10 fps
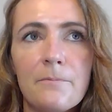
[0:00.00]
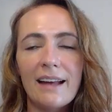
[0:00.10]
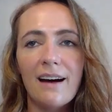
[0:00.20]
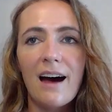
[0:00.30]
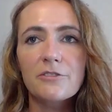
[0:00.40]

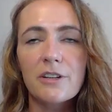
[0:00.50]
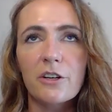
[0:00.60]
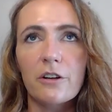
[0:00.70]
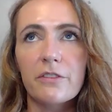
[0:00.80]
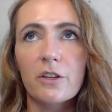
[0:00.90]
And after I
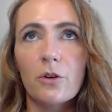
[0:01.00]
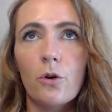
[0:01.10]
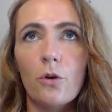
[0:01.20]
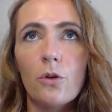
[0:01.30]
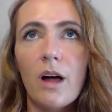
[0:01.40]
got off the
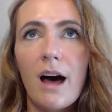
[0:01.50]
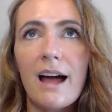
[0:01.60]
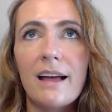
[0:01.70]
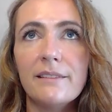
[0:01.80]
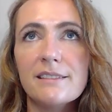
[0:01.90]
call,
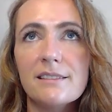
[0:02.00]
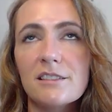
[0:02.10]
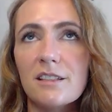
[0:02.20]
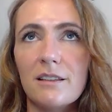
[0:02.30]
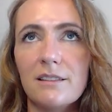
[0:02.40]
I
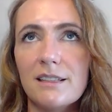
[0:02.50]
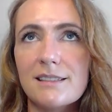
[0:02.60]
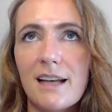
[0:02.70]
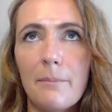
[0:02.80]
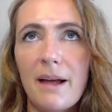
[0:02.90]
listened to
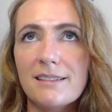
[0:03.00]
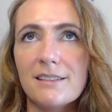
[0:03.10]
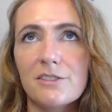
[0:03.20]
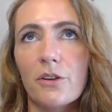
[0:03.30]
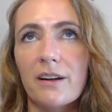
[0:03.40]
this
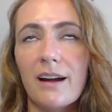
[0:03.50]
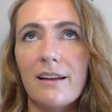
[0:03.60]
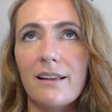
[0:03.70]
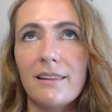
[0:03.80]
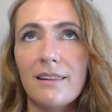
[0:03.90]
amazing song that
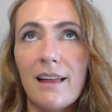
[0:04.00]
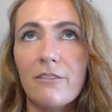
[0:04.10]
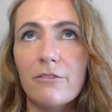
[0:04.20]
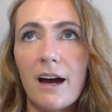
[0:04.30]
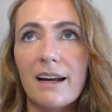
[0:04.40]
I
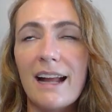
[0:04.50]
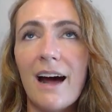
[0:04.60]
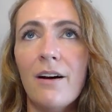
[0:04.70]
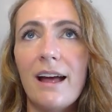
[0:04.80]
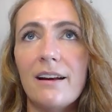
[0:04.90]
love right now.